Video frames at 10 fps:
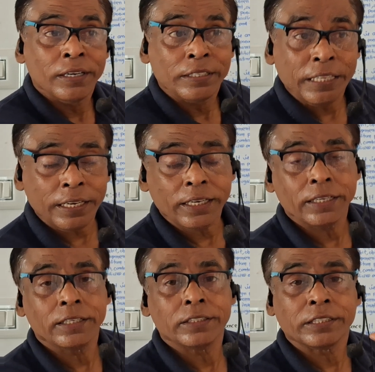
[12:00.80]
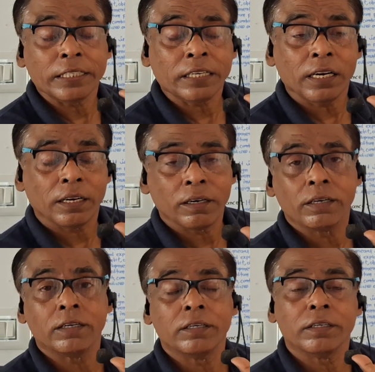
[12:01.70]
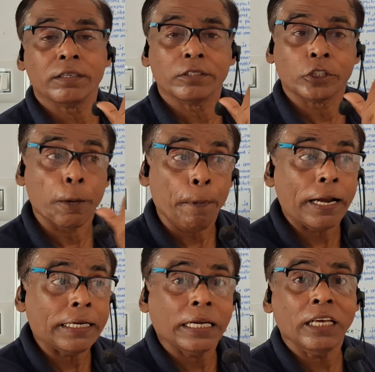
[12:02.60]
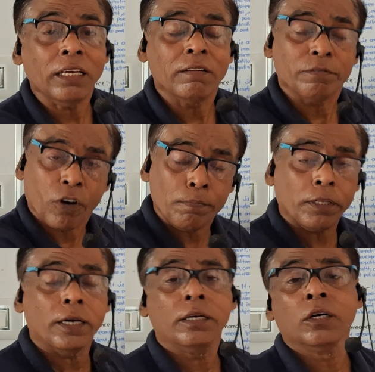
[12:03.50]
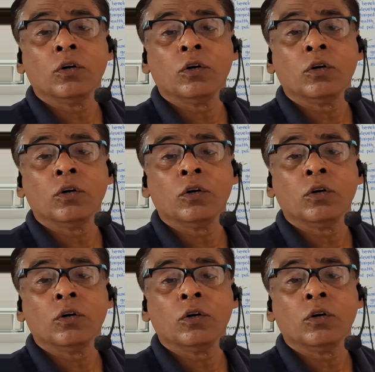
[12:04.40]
They settle separately from the